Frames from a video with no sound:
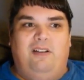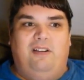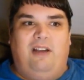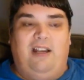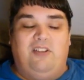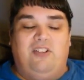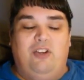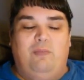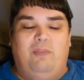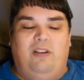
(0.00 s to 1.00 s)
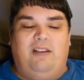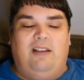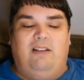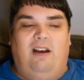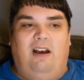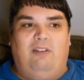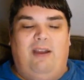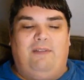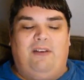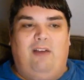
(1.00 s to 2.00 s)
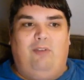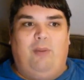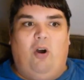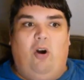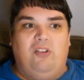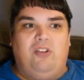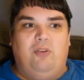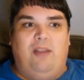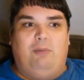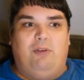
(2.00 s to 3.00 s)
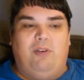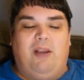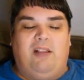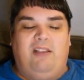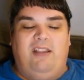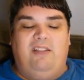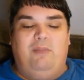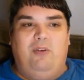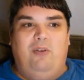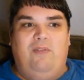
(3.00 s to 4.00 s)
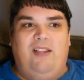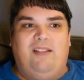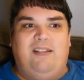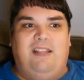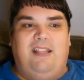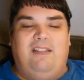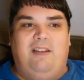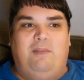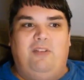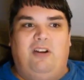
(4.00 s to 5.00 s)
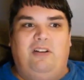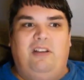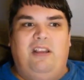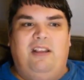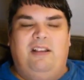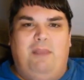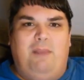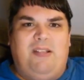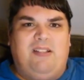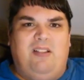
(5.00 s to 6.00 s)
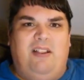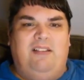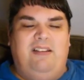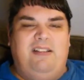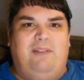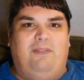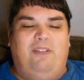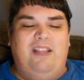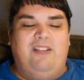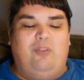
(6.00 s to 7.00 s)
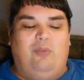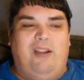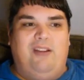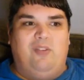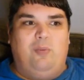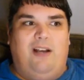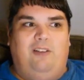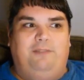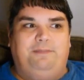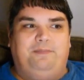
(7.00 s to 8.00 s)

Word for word: I assume the uh, graphic novel, but also that were directly in the movie and seeing them done maybe slightly differently is great as well.